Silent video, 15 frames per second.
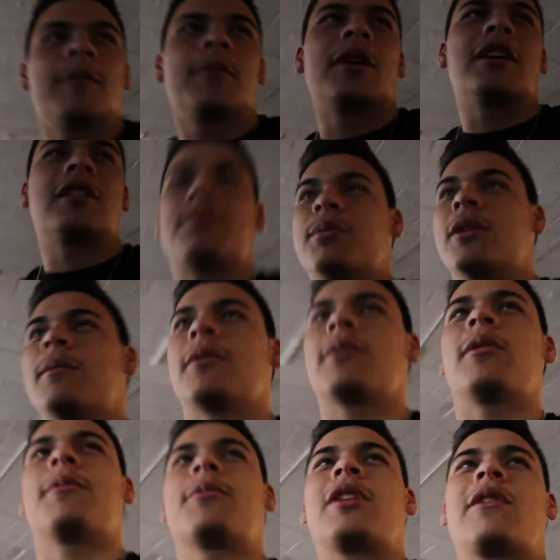but people
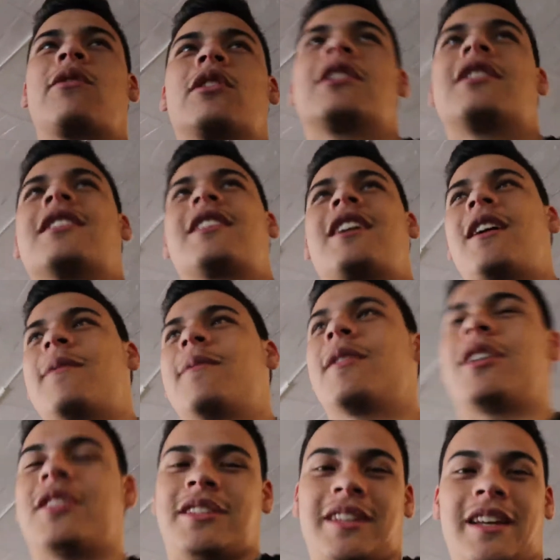will definitely come
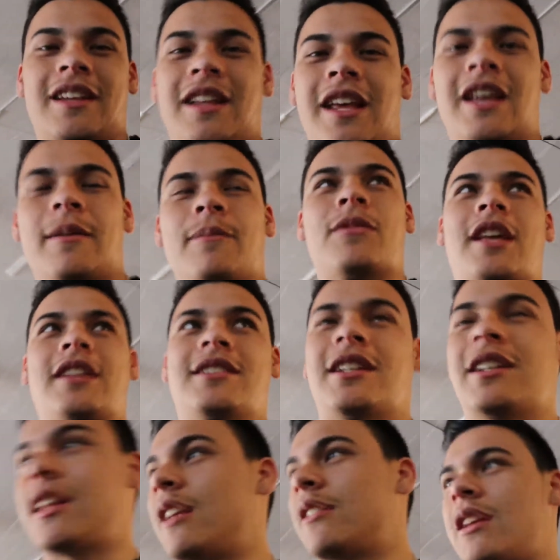on Saturday. Then
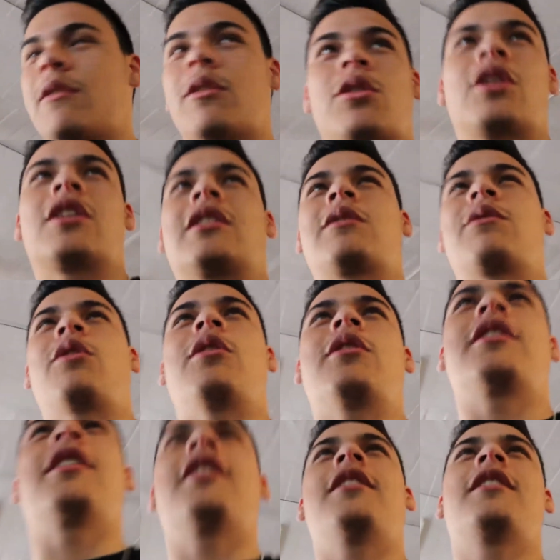Saturday everything is full
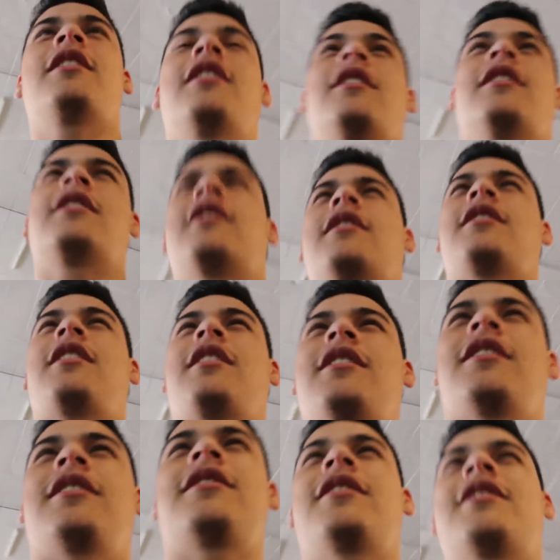here
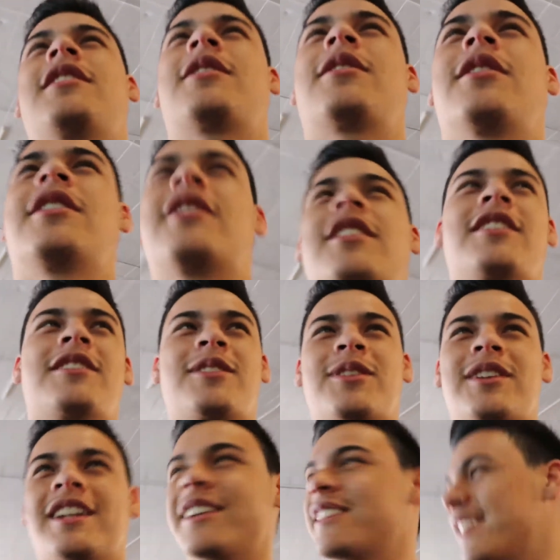and the security guys is
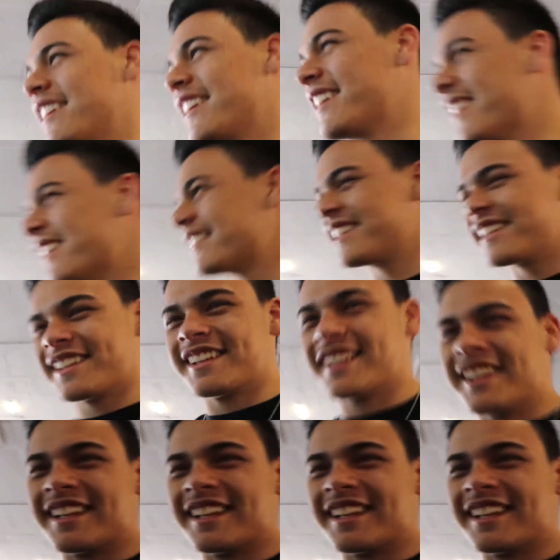already looking at us. Yes.